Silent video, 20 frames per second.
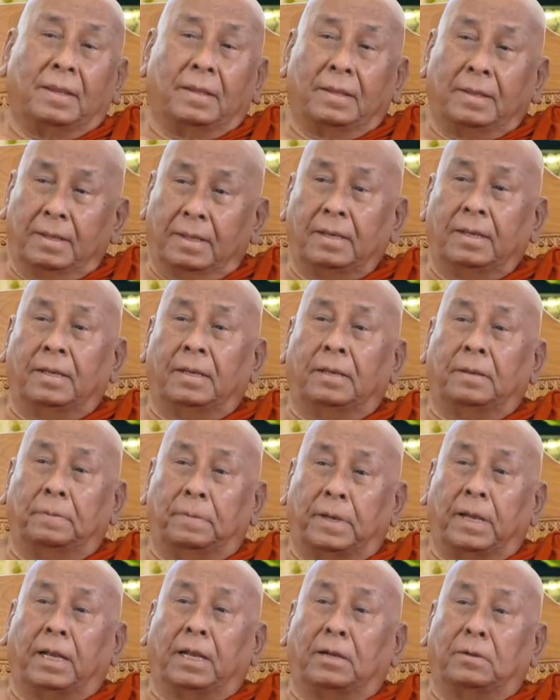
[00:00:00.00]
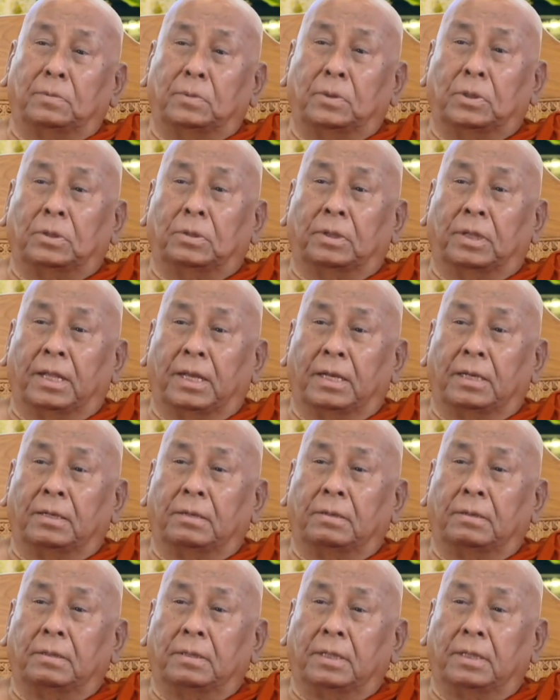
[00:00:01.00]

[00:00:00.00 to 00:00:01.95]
Eh, Piala Muluda, no?